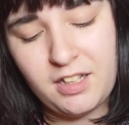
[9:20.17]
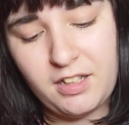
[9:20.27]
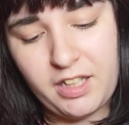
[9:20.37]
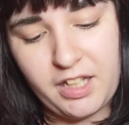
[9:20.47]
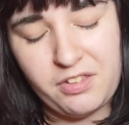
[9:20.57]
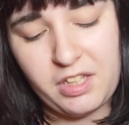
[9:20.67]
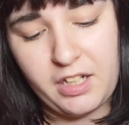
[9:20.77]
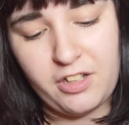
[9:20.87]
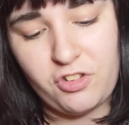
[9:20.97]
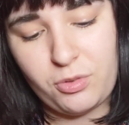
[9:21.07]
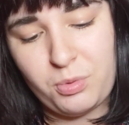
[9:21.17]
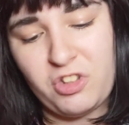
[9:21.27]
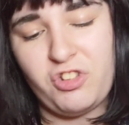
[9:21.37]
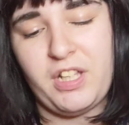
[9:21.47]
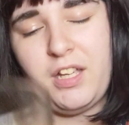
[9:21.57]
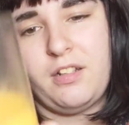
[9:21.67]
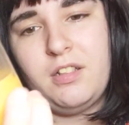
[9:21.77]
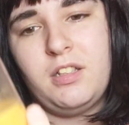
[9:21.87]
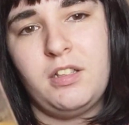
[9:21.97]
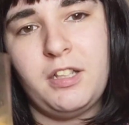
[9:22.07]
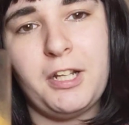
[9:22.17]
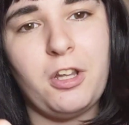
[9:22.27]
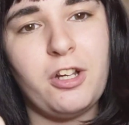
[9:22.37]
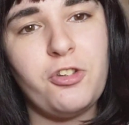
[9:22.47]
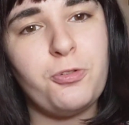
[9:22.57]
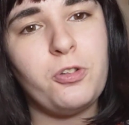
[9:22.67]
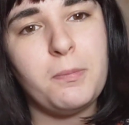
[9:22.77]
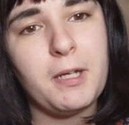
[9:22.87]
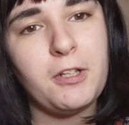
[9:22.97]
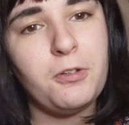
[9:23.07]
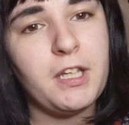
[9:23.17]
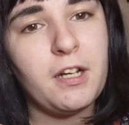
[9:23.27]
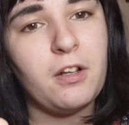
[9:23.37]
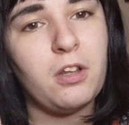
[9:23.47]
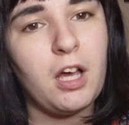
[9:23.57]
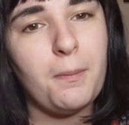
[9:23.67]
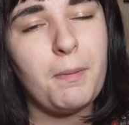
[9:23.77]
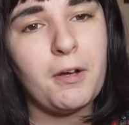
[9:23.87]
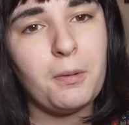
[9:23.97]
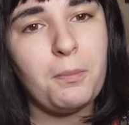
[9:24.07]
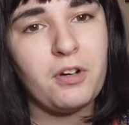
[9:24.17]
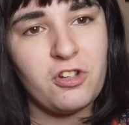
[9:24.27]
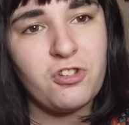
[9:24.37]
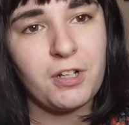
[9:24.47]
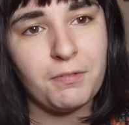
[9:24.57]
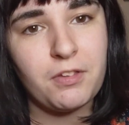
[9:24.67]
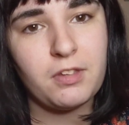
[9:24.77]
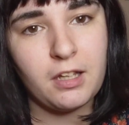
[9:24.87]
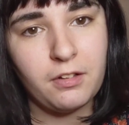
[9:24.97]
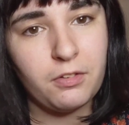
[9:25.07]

Like I said, I just wish that in a larger format you'd get a lot better impression of the smell.